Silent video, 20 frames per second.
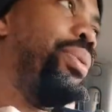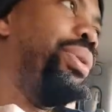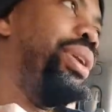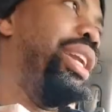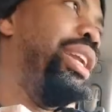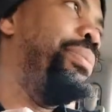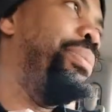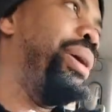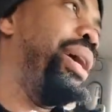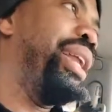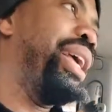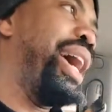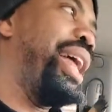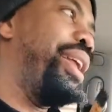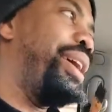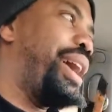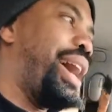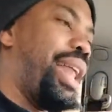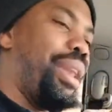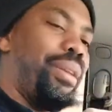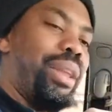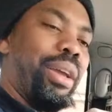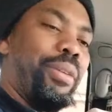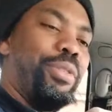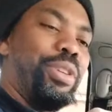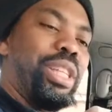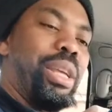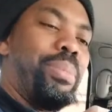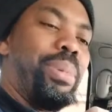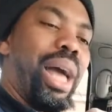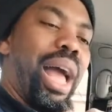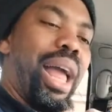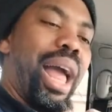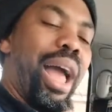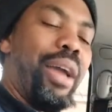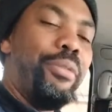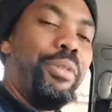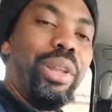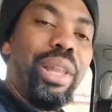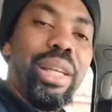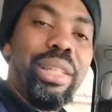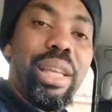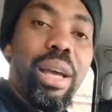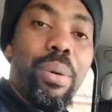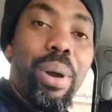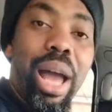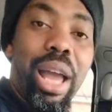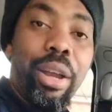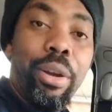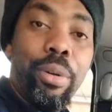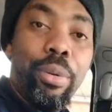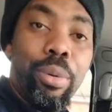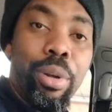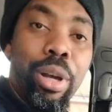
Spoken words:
with anybody. And like, for example, I realized how I grew